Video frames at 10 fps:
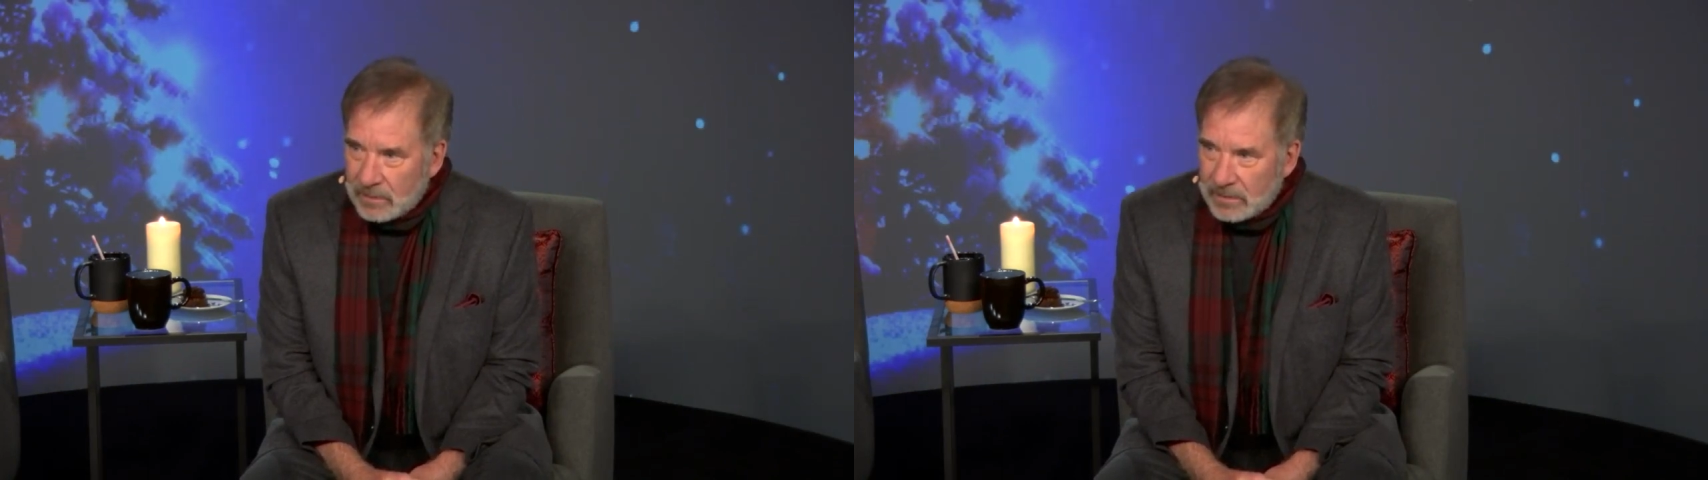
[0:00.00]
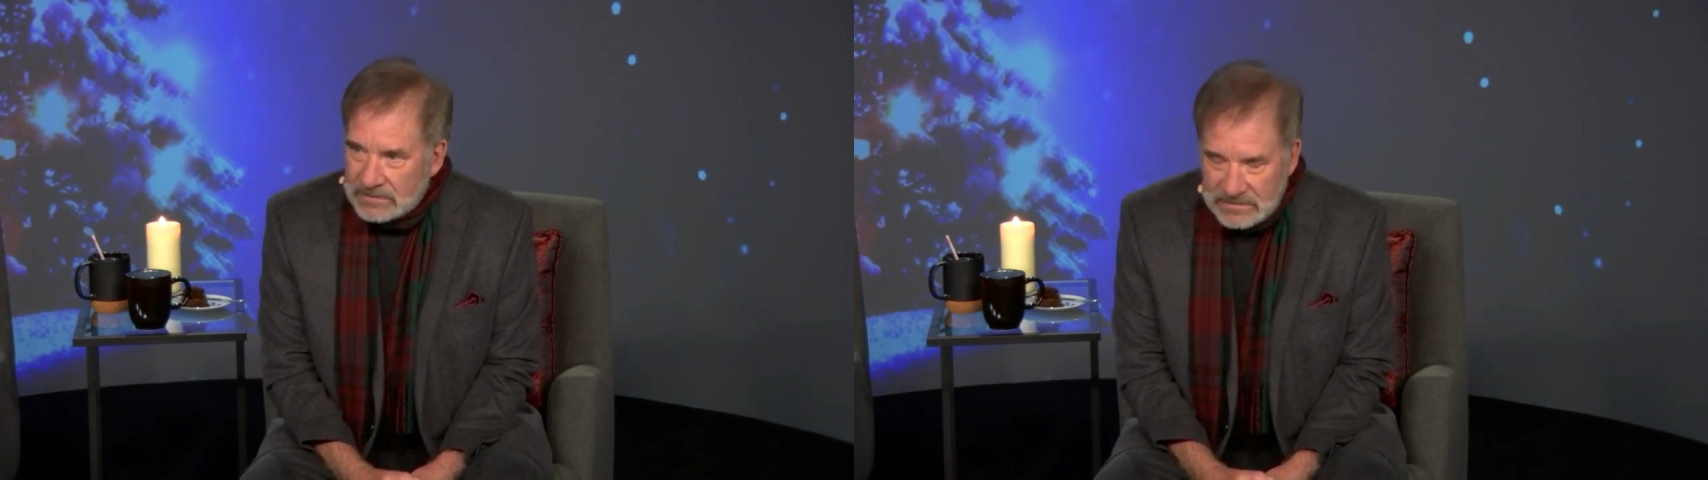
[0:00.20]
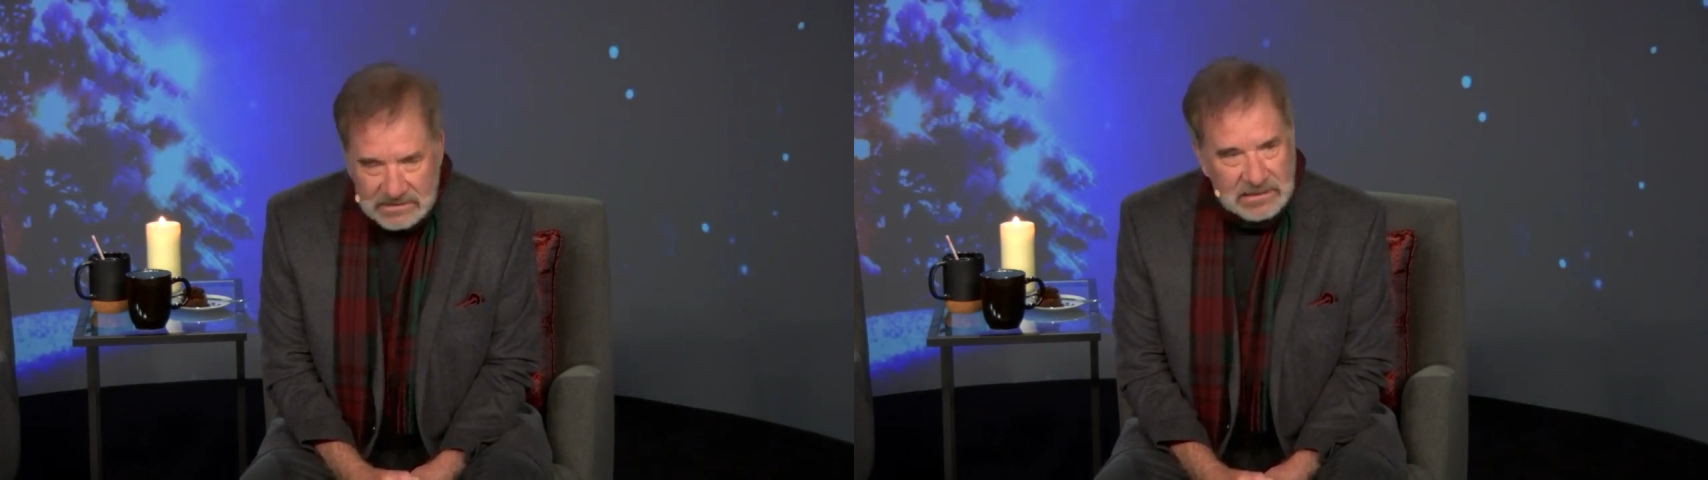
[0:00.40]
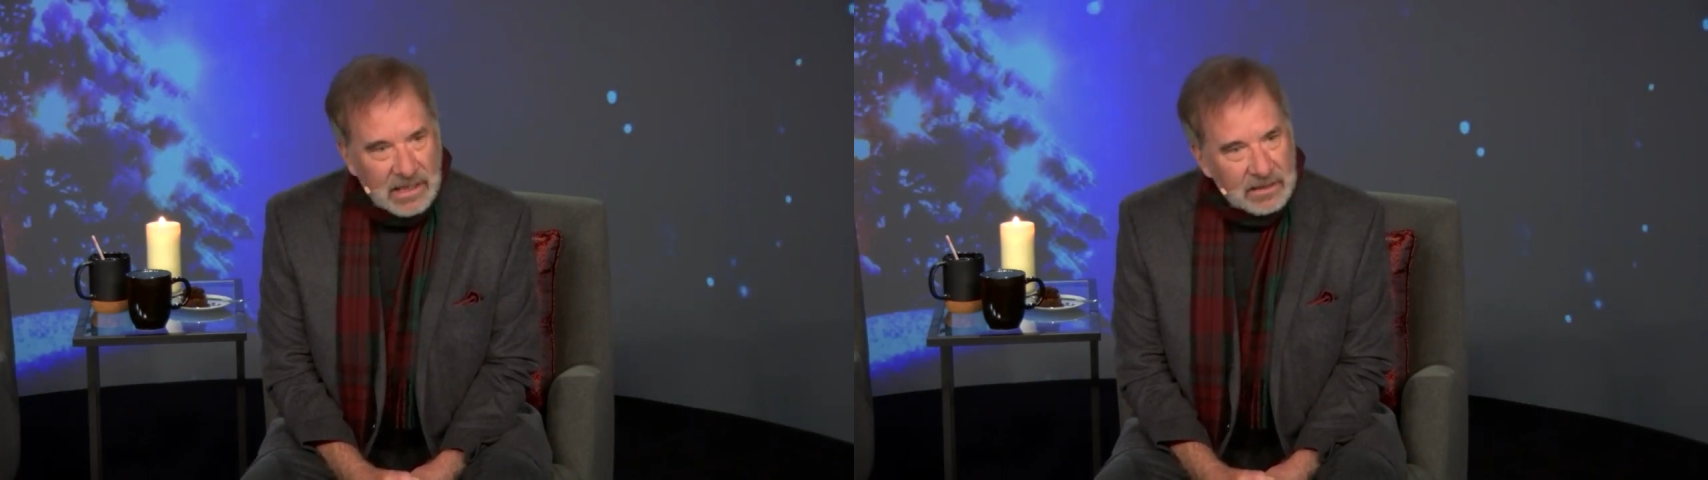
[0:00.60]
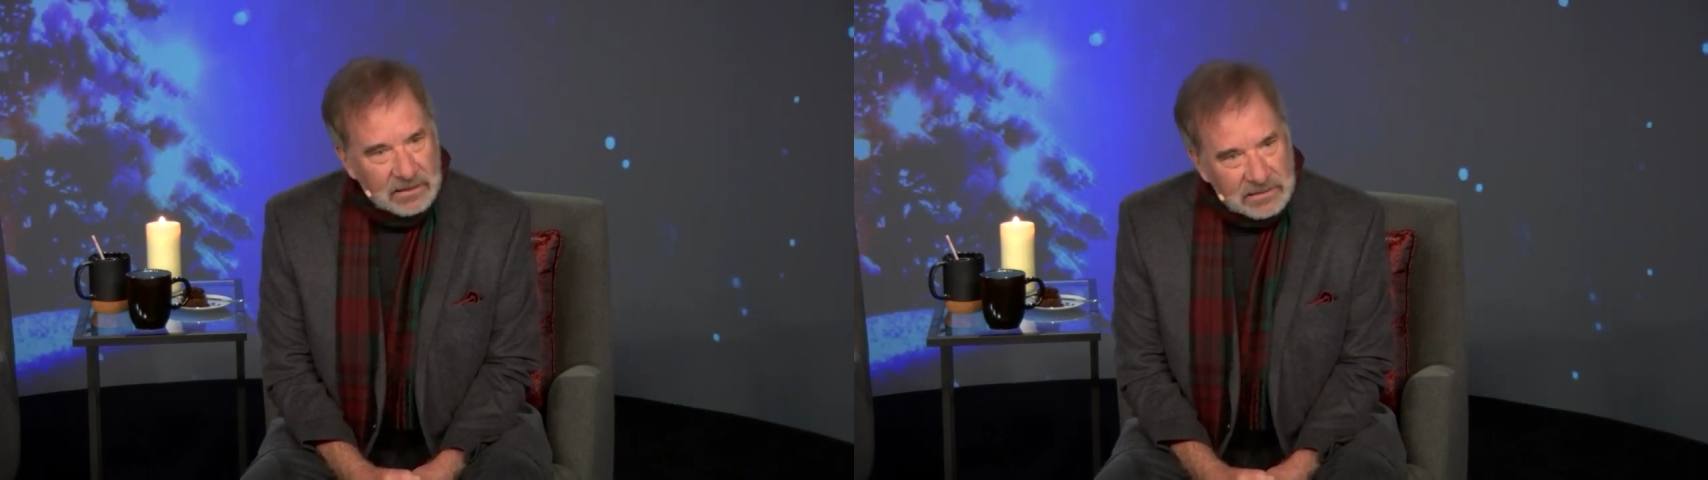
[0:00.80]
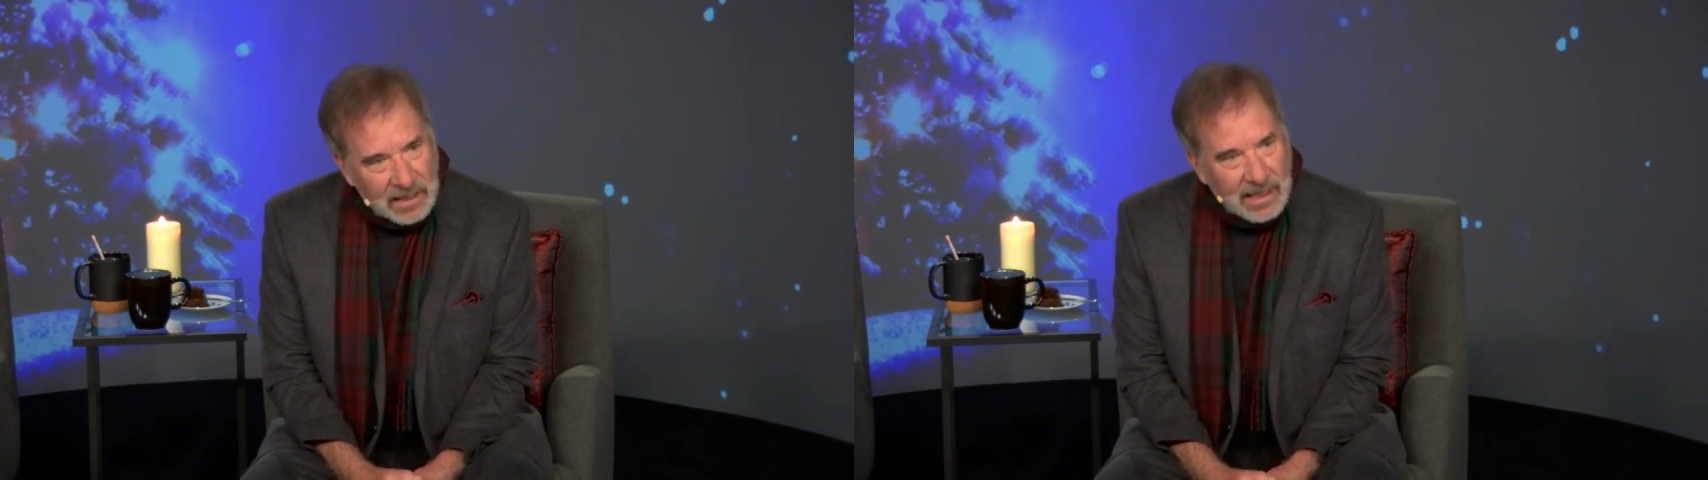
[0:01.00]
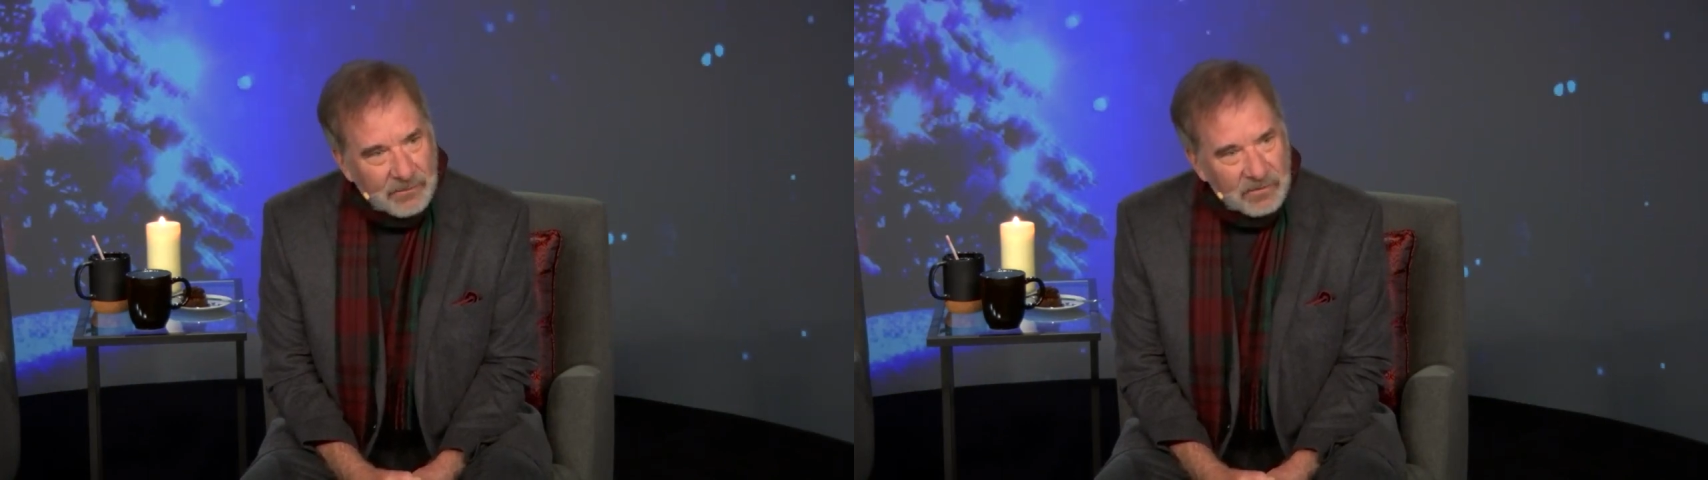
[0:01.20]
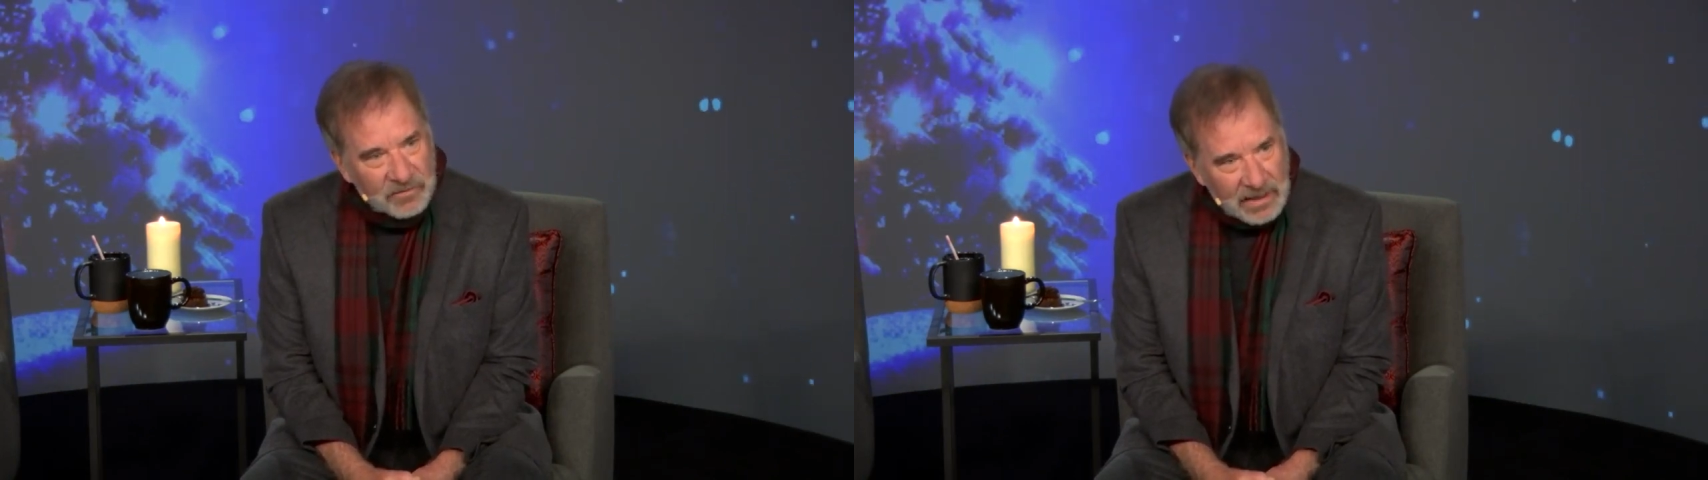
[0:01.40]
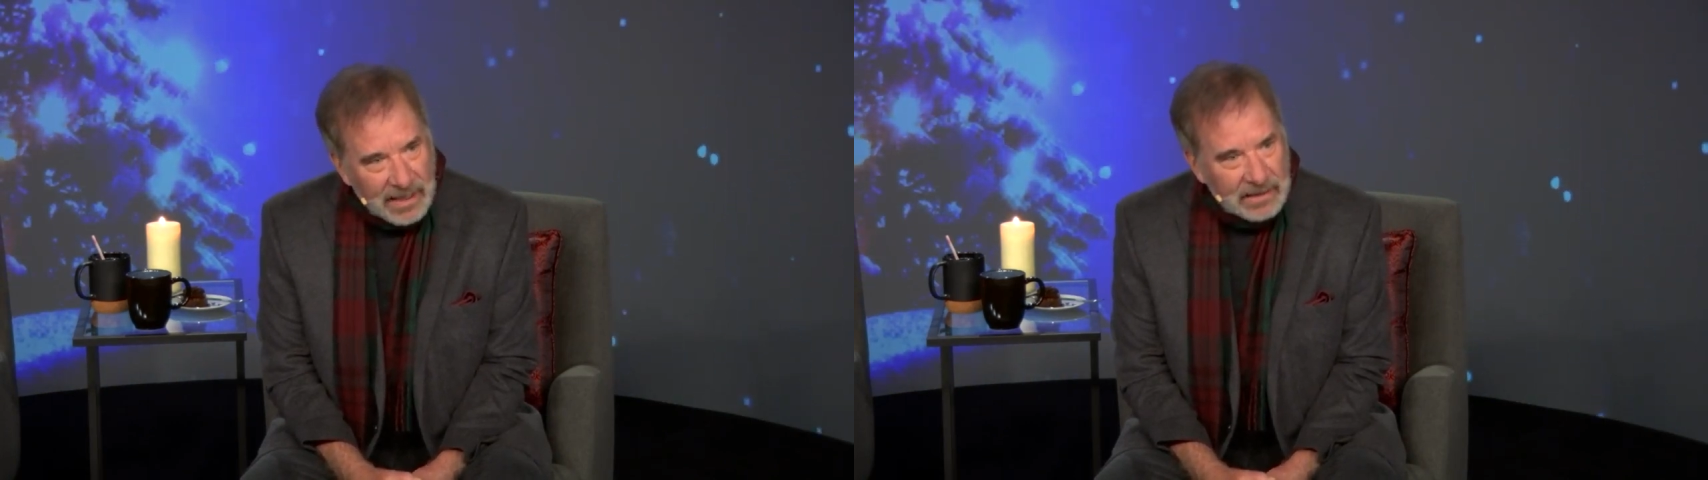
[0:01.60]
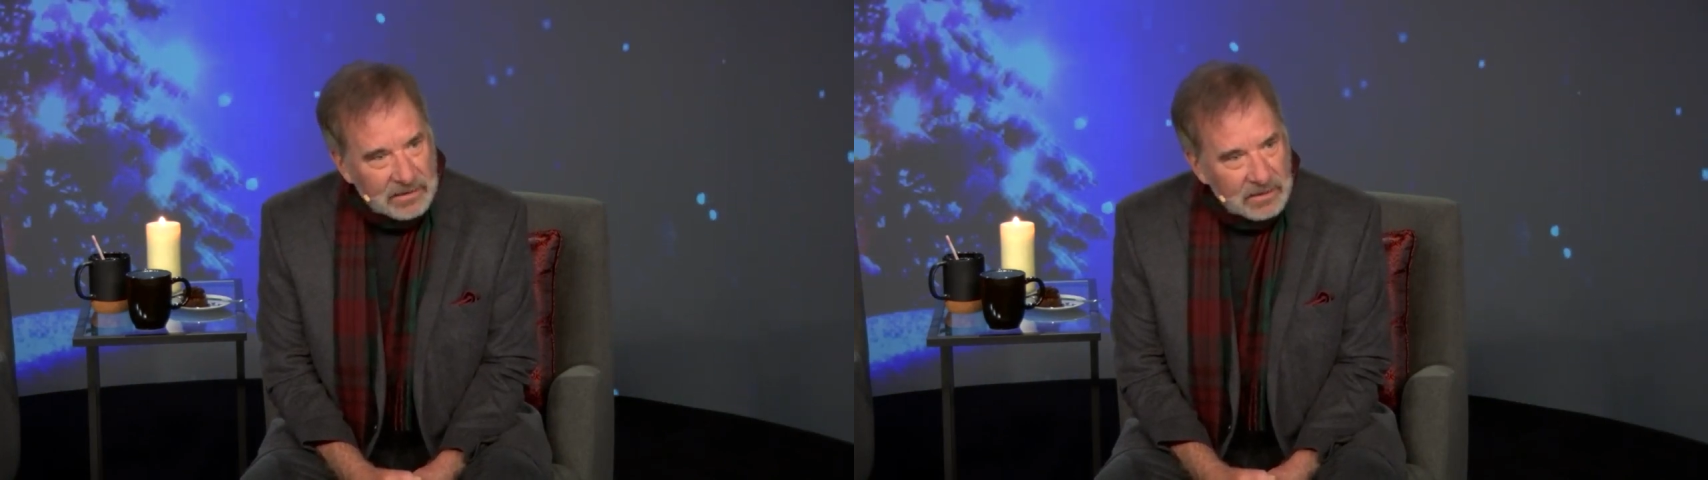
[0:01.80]
It says that, time of
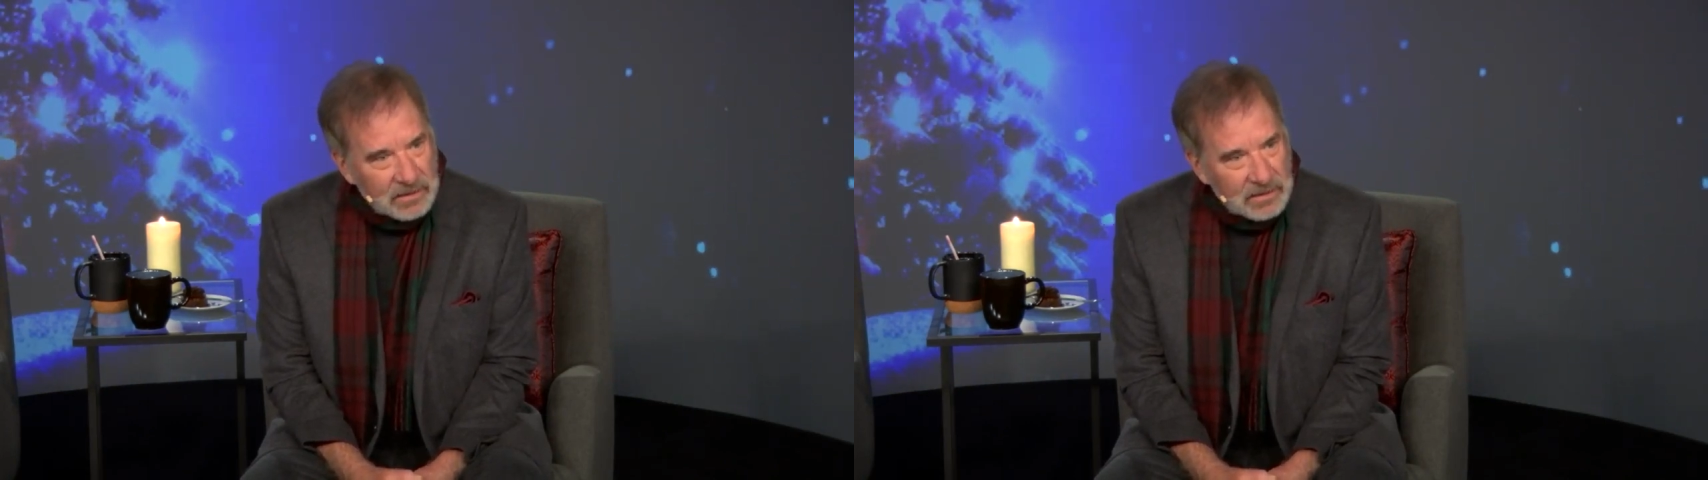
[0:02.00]
God.